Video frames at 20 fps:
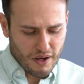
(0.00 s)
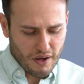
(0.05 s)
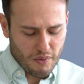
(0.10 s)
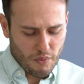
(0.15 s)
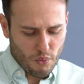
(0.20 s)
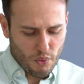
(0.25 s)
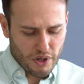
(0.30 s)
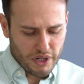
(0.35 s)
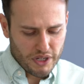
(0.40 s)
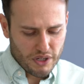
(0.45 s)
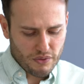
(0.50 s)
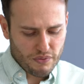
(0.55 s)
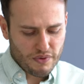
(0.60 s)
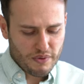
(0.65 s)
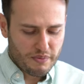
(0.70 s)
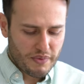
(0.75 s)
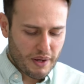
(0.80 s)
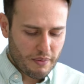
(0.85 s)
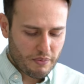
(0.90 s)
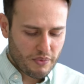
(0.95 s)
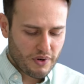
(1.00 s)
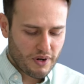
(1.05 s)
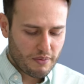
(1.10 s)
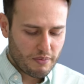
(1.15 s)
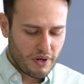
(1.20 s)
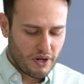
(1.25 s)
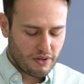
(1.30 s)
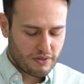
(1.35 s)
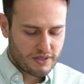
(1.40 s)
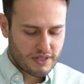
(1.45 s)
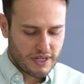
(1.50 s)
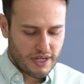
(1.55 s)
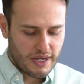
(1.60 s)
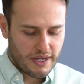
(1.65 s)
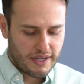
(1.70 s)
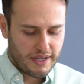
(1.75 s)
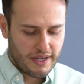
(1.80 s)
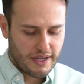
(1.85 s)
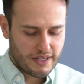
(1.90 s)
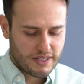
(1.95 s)
what do you remember about,
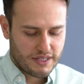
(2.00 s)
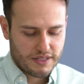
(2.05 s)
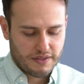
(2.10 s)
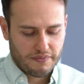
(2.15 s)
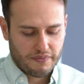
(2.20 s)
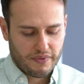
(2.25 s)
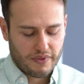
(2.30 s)
I guess,